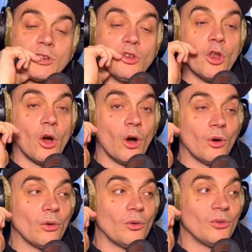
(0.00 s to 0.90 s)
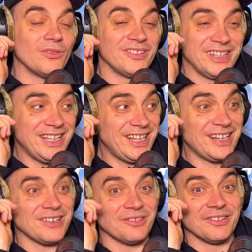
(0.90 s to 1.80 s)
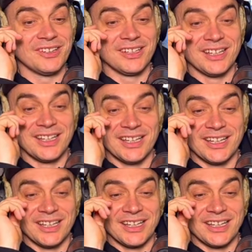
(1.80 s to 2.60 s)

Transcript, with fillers: No, you know, this, yeah, this